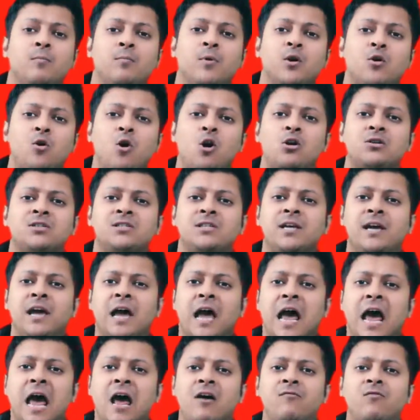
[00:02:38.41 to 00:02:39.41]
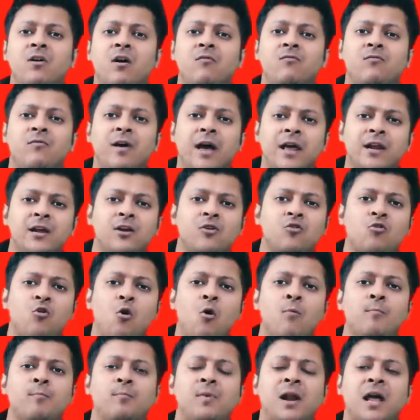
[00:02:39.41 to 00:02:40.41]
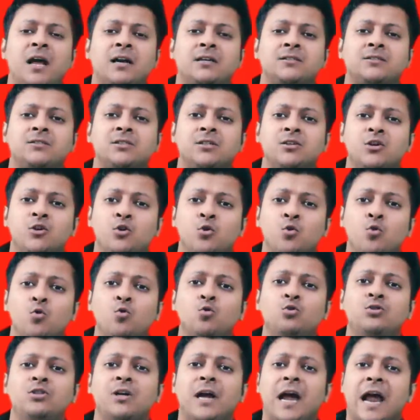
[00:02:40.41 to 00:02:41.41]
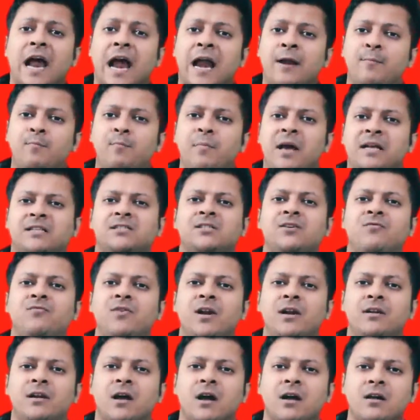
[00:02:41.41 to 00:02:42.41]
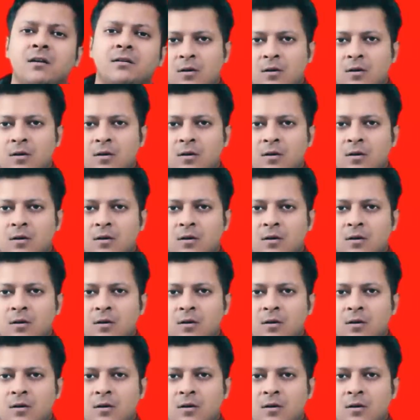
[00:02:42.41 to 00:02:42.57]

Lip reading: because they have a very complex, huge and massive data.